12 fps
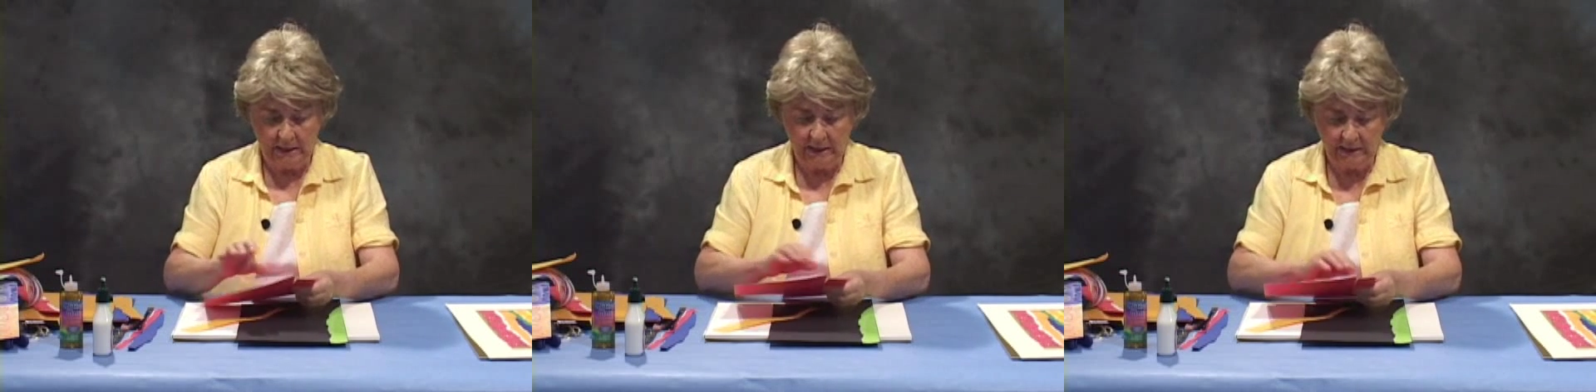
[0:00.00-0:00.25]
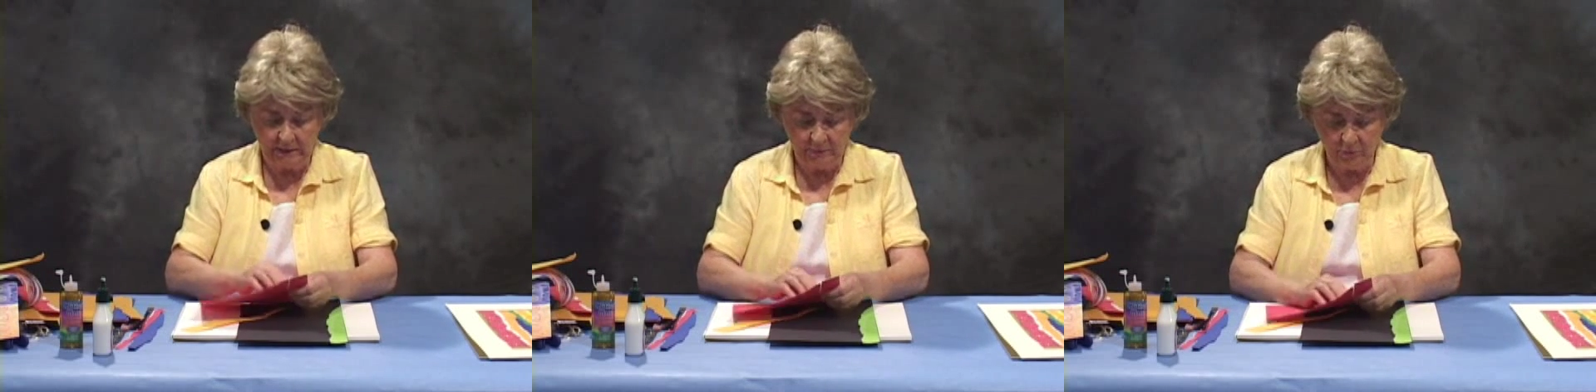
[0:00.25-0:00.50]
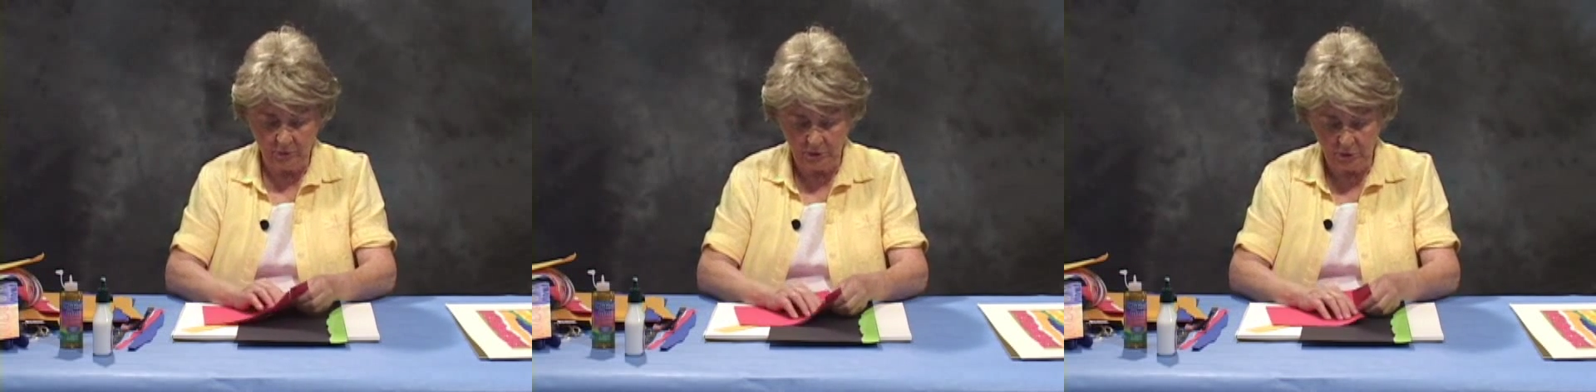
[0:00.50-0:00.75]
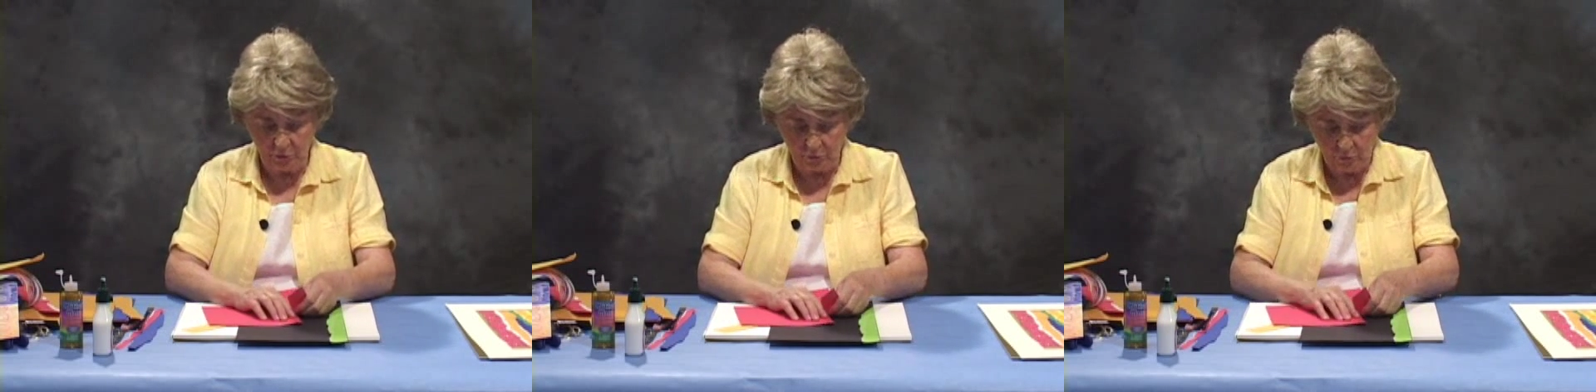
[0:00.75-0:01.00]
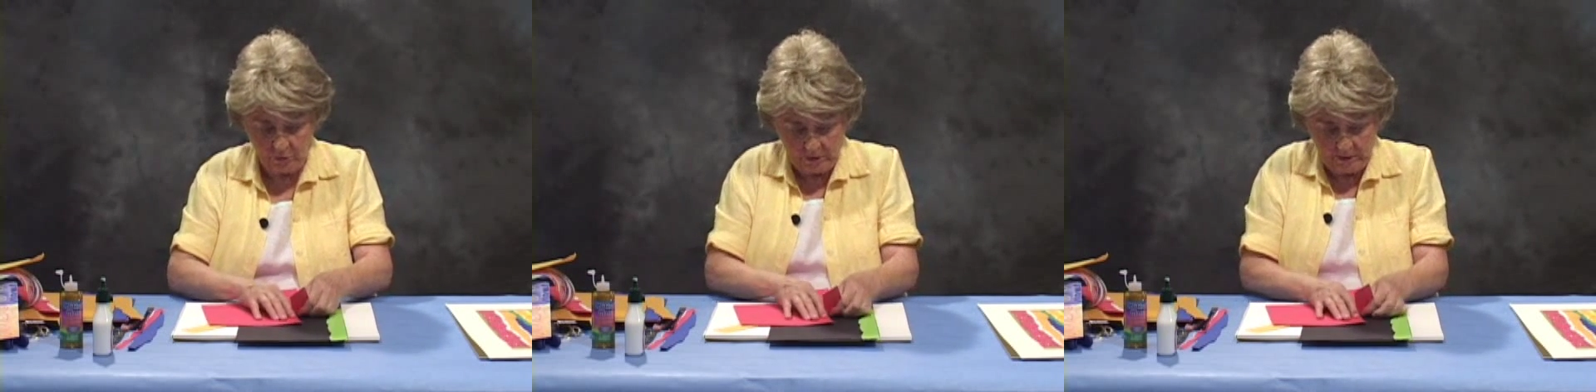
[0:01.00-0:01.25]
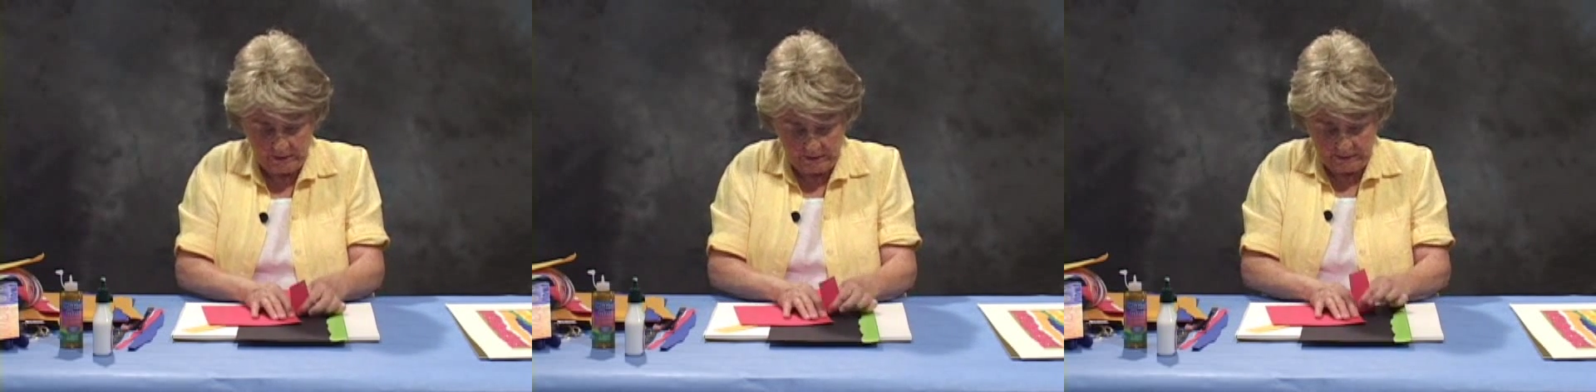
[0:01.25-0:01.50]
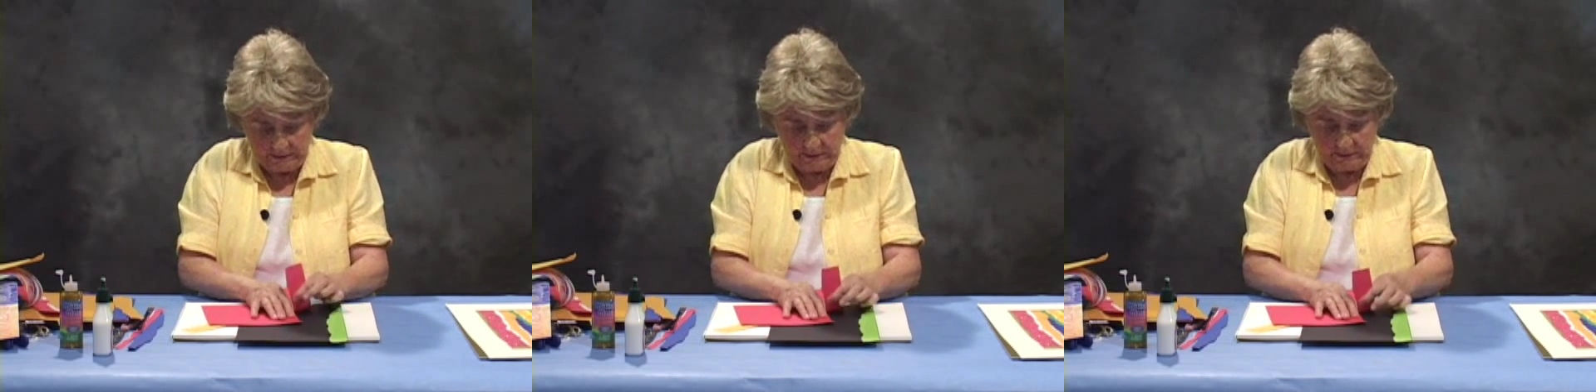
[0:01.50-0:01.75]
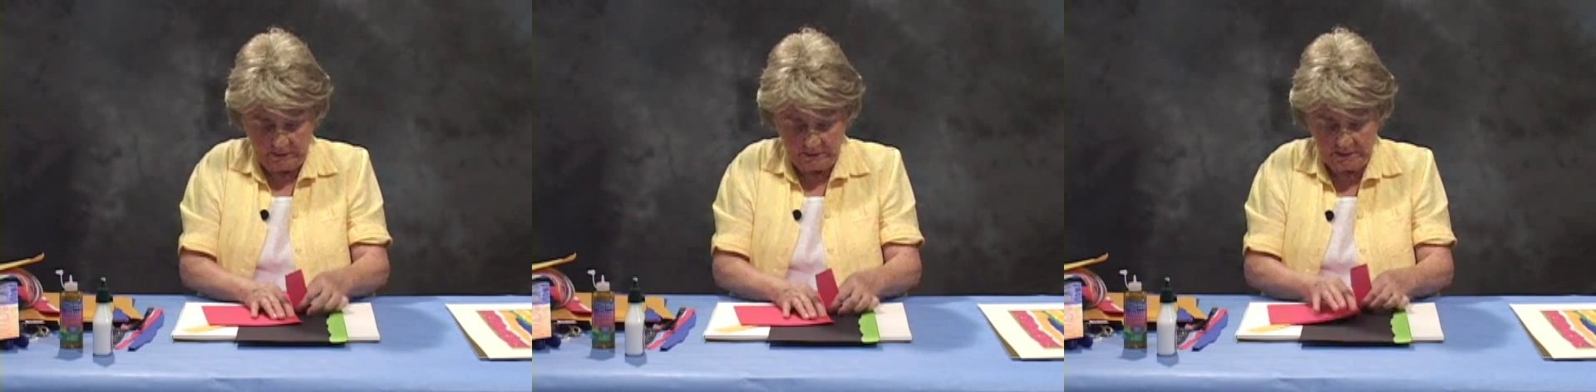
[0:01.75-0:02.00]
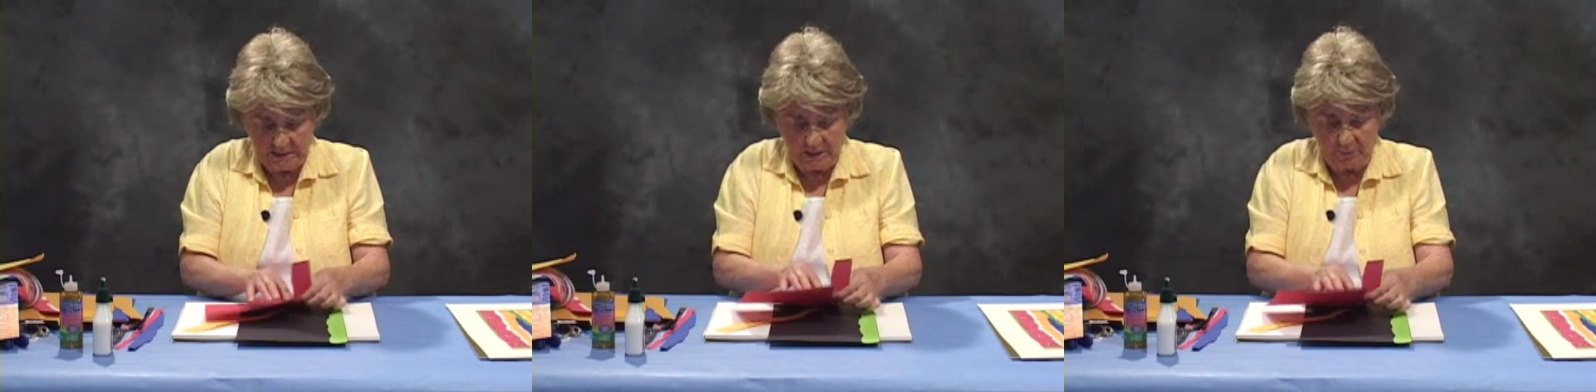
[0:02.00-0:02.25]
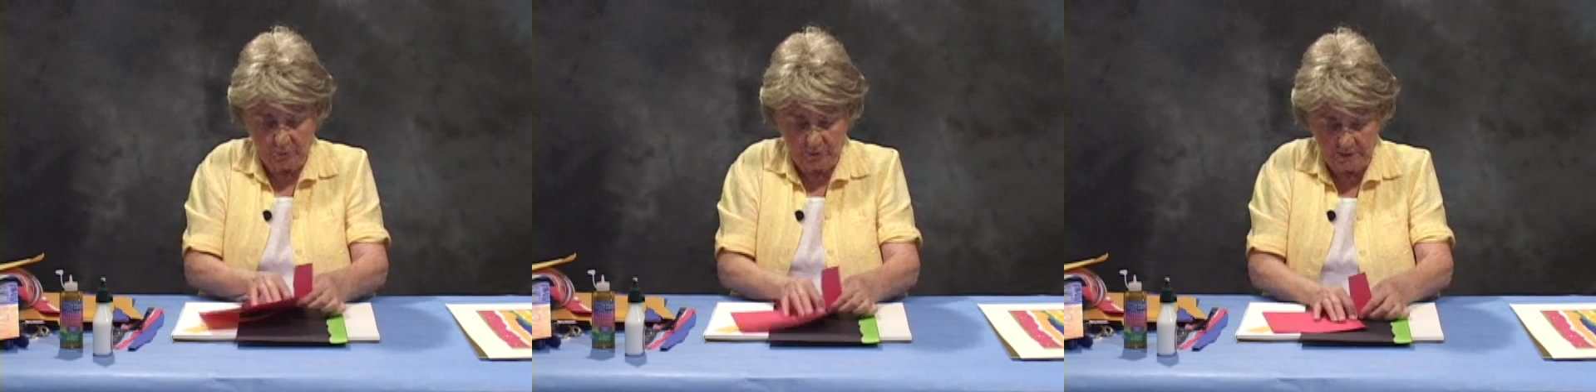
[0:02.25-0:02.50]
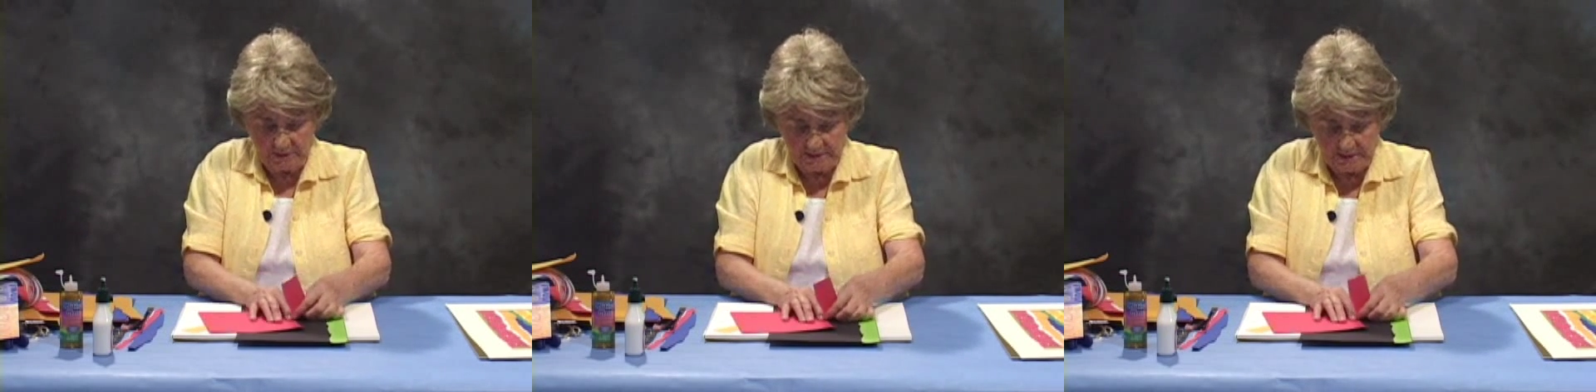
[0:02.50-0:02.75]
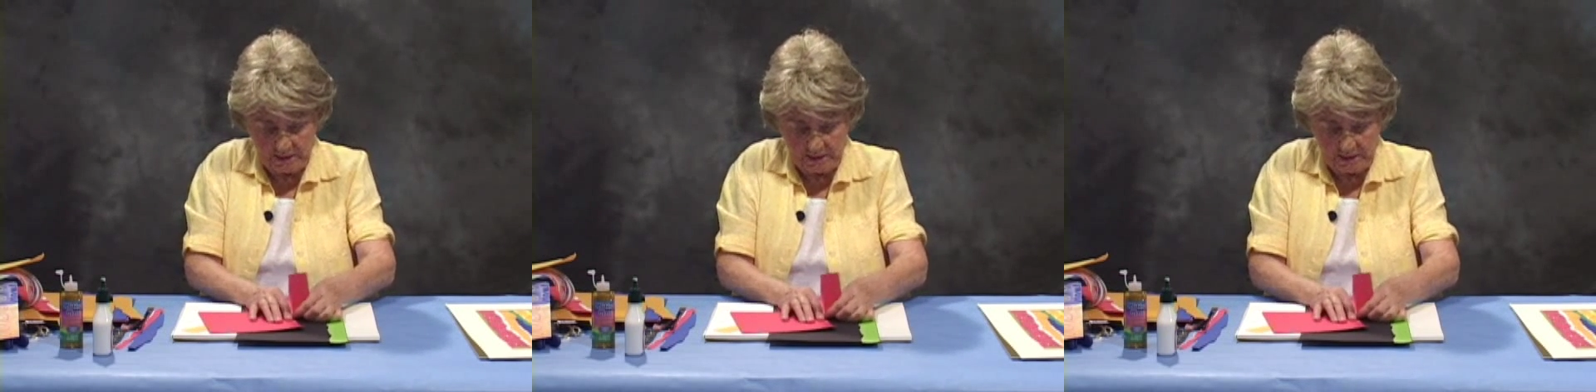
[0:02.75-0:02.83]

And I'm going to this time put this